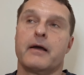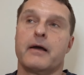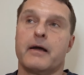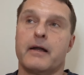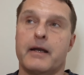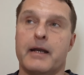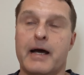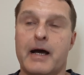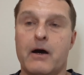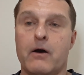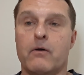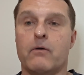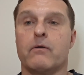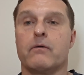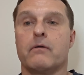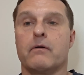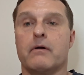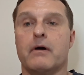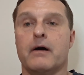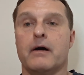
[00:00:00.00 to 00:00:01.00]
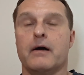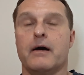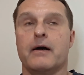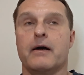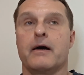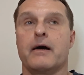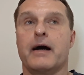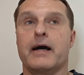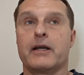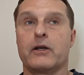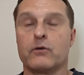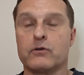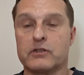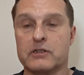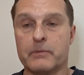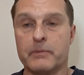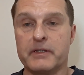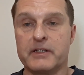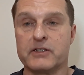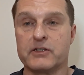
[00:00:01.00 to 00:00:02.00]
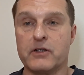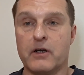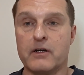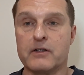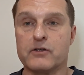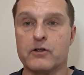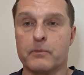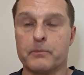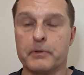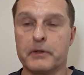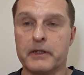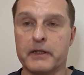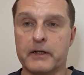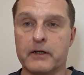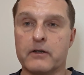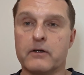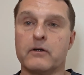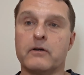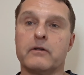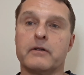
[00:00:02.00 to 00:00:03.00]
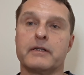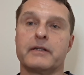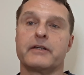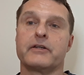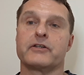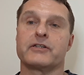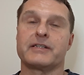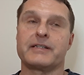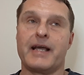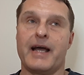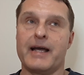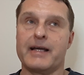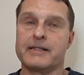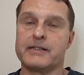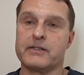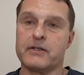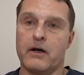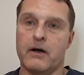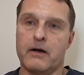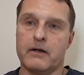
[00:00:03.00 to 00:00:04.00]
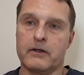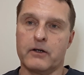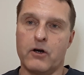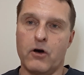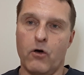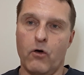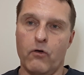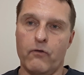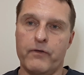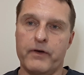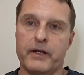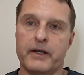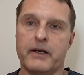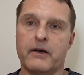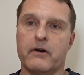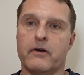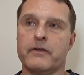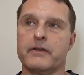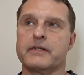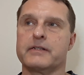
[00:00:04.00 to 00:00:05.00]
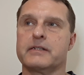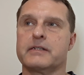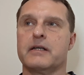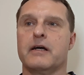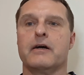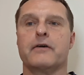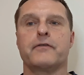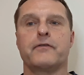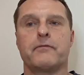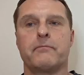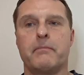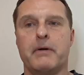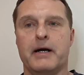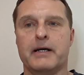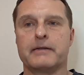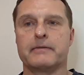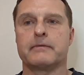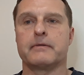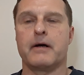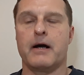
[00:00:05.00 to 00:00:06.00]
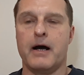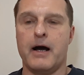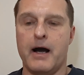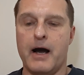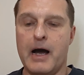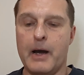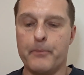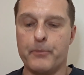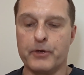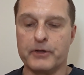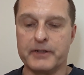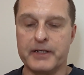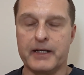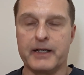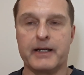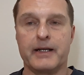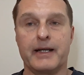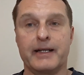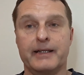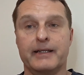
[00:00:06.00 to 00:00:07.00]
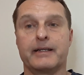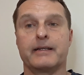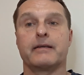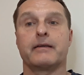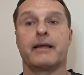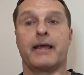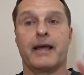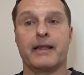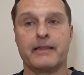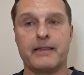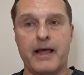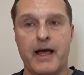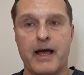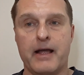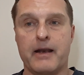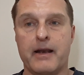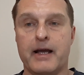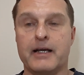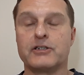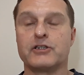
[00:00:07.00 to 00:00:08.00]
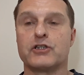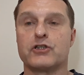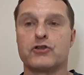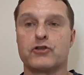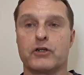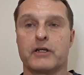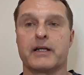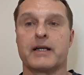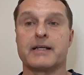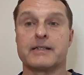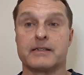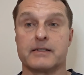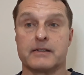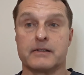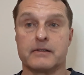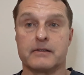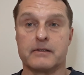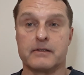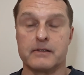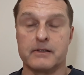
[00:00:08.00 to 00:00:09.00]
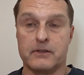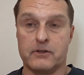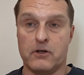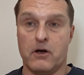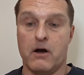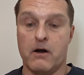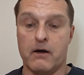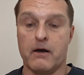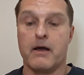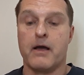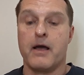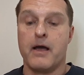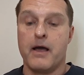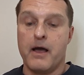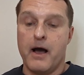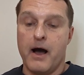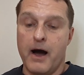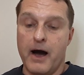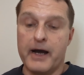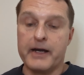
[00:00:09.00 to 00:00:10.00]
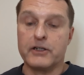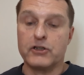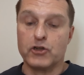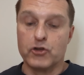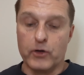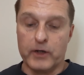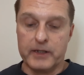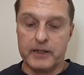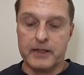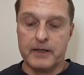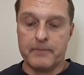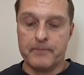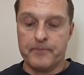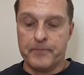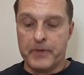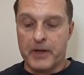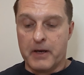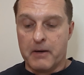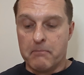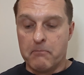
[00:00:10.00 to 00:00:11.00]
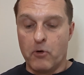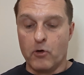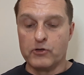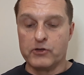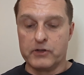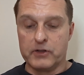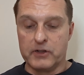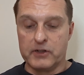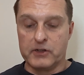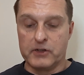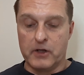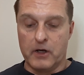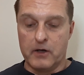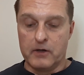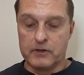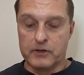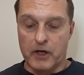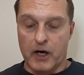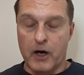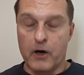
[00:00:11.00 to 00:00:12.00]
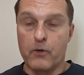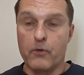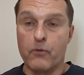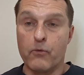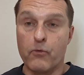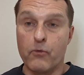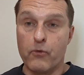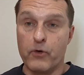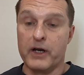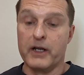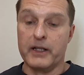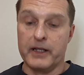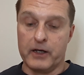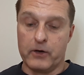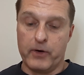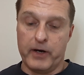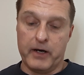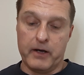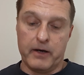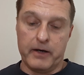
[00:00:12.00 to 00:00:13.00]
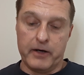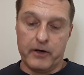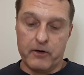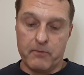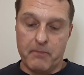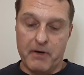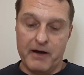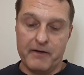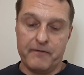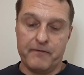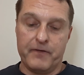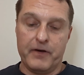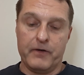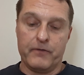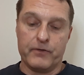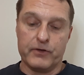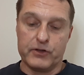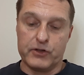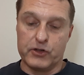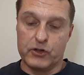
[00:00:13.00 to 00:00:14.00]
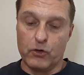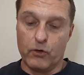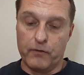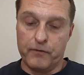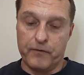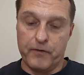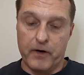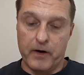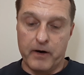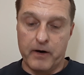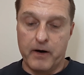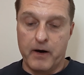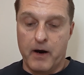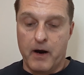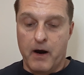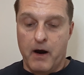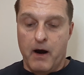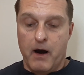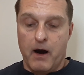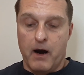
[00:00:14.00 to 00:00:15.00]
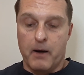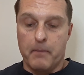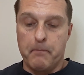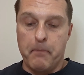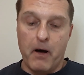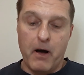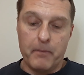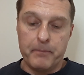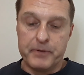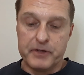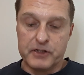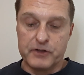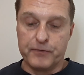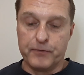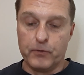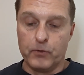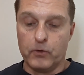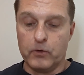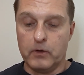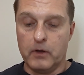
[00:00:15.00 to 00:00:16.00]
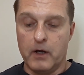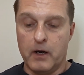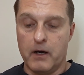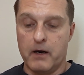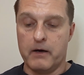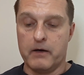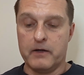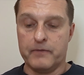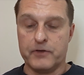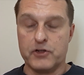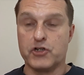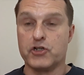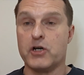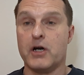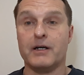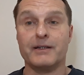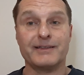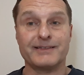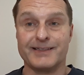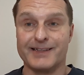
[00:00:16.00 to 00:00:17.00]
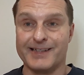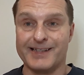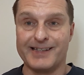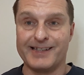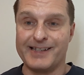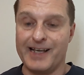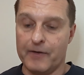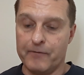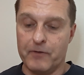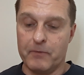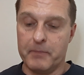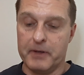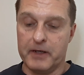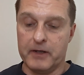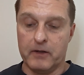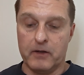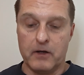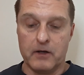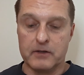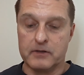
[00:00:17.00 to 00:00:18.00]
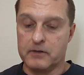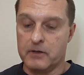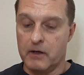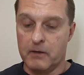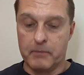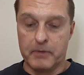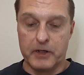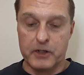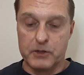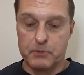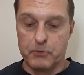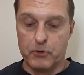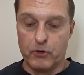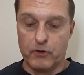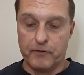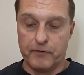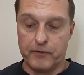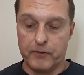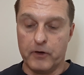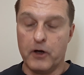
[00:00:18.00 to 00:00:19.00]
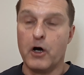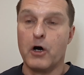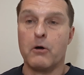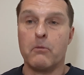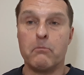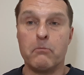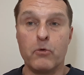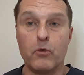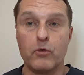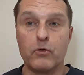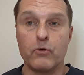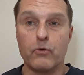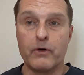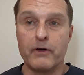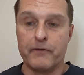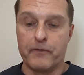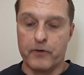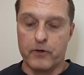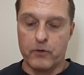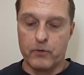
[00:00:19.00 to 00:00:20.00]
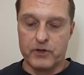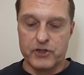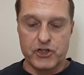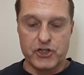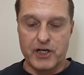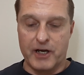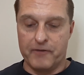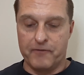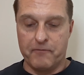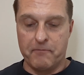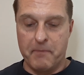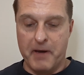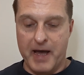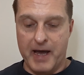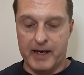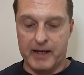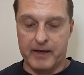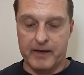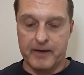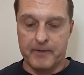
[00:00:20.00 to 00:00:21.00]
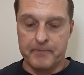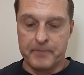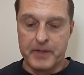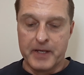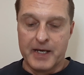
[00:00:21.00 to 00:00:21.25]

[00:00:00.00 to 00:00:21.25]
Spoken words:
Now, I know some of these songs are political and their stance on COVID and all this stuff, but I pretended I didn't get that. I just took it as a song. I enjoyed them. Most of the songs are really great on here. My favorites so far are Pompous Fool, Heart of a Child. It's a 7-minute long song, but it's beautiful. Moon River with Jeff Beck.